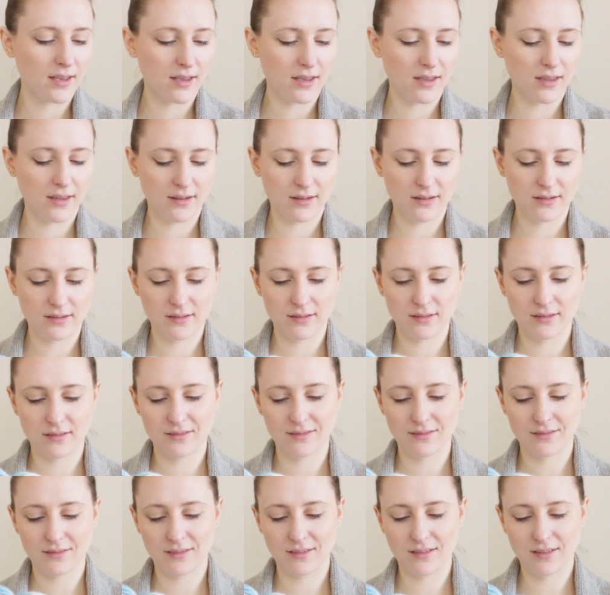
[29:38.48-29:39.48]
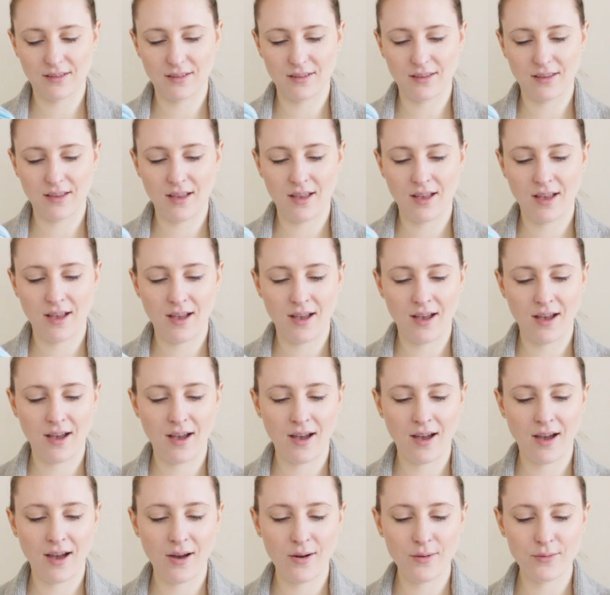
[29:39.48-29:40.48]
And
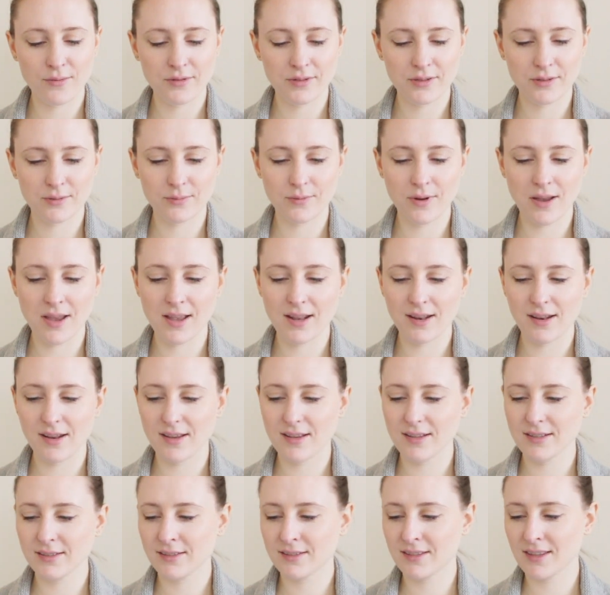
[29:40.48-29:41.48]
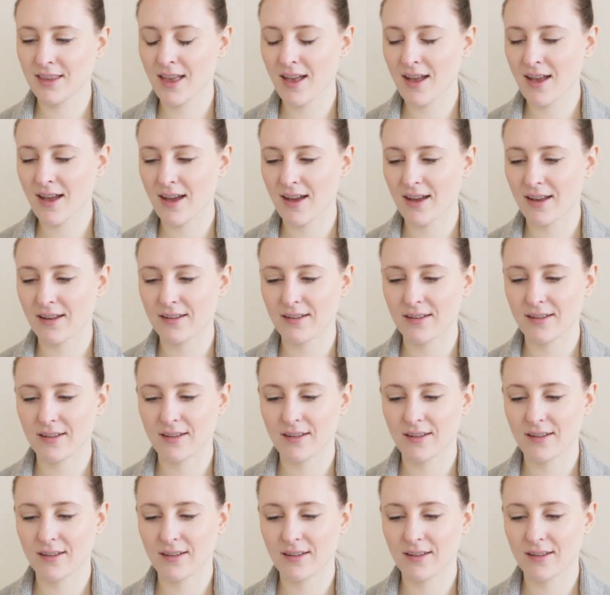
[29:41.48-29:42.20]
how sweet is that?